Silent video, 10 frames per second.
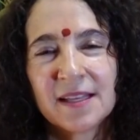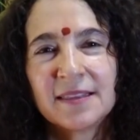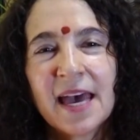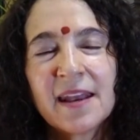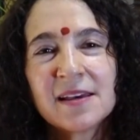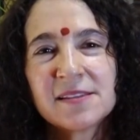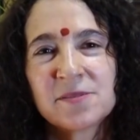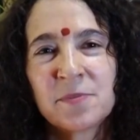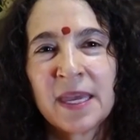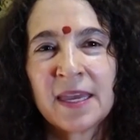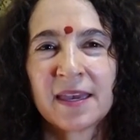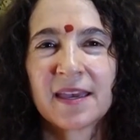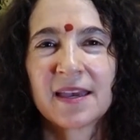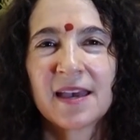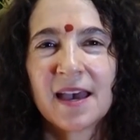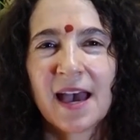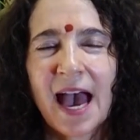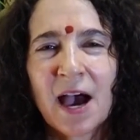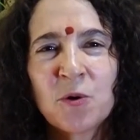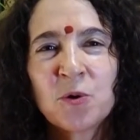let us make
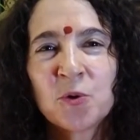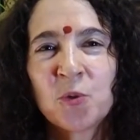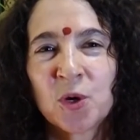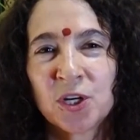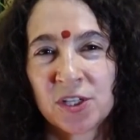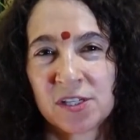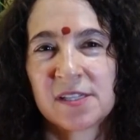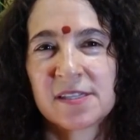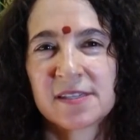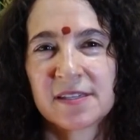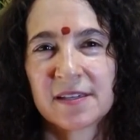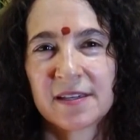our words